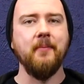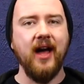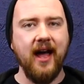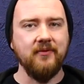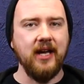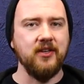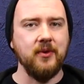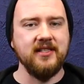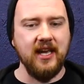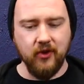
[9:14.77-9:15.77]
but I do
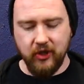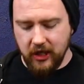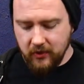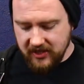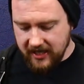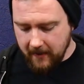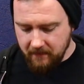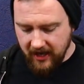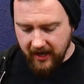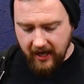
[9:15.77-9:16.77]
intend on using
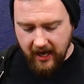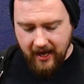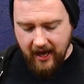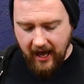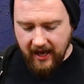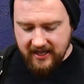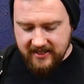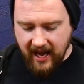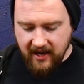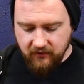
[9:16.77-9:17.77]
it. And
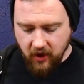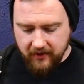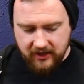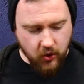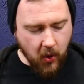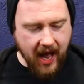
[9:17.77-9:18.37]
it's kind of got this